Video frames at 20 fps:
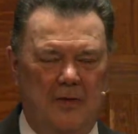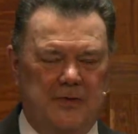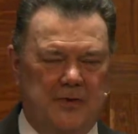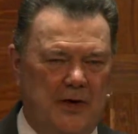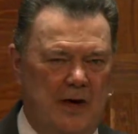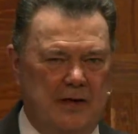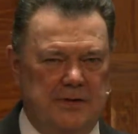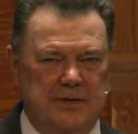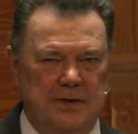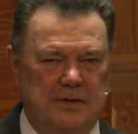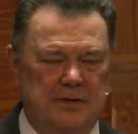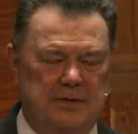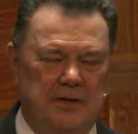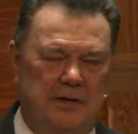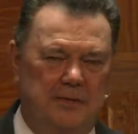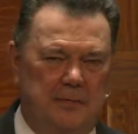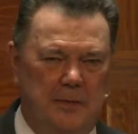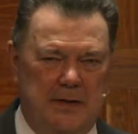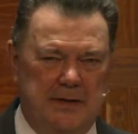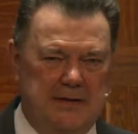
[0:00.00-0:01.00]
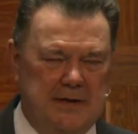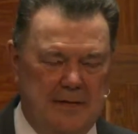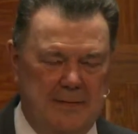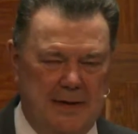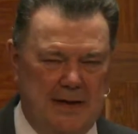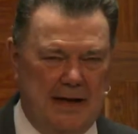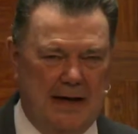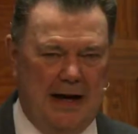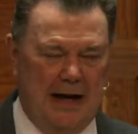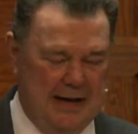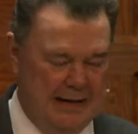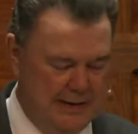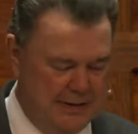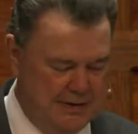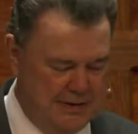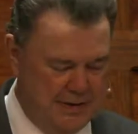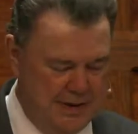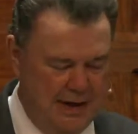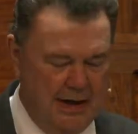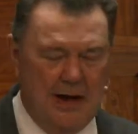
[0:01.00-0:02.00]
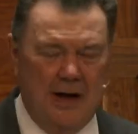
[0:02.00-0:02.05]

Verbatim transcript: treasures of wisdom and knowledge.